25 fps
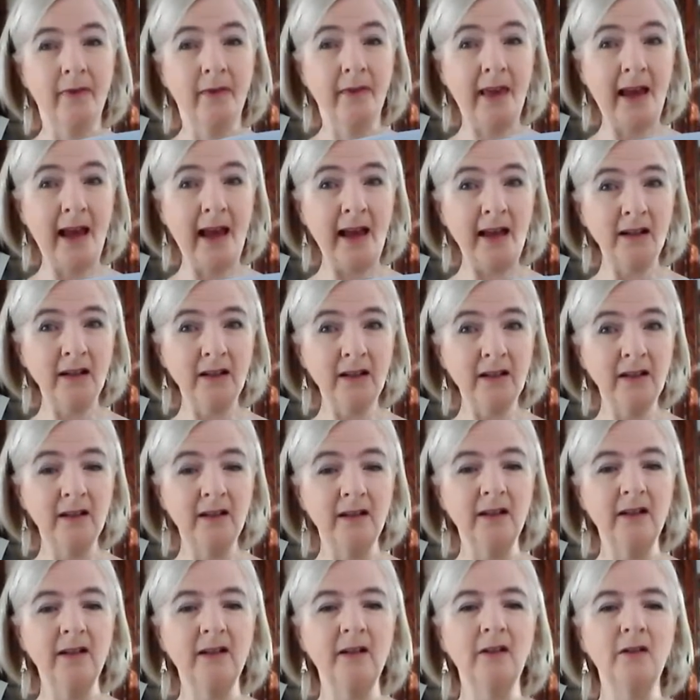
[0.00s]
That?
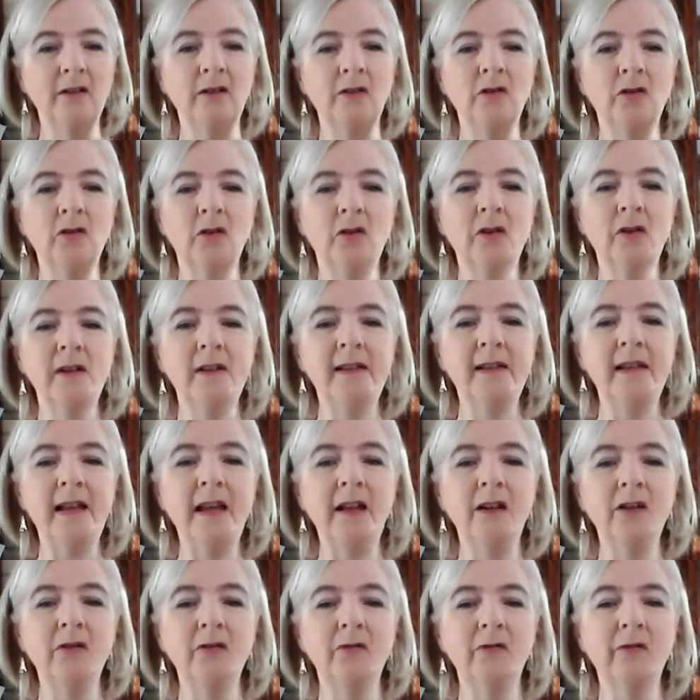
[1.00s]
Dora
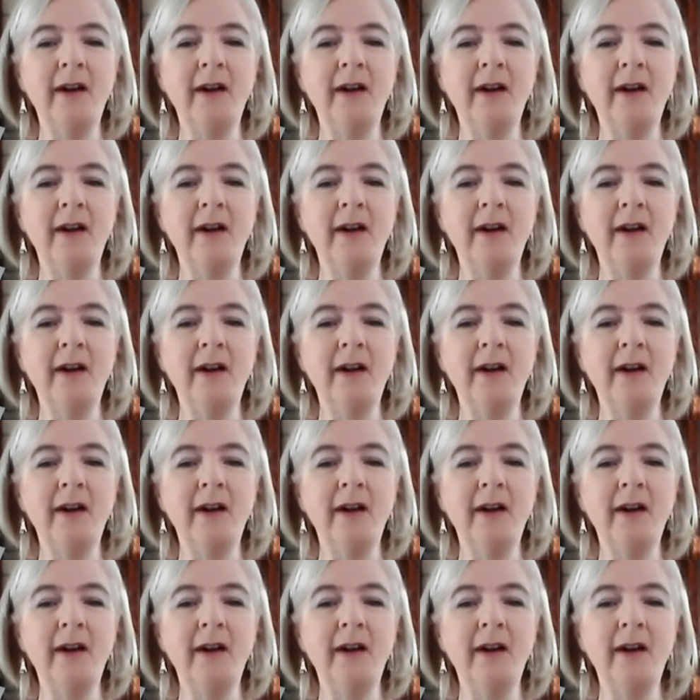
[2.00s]
said,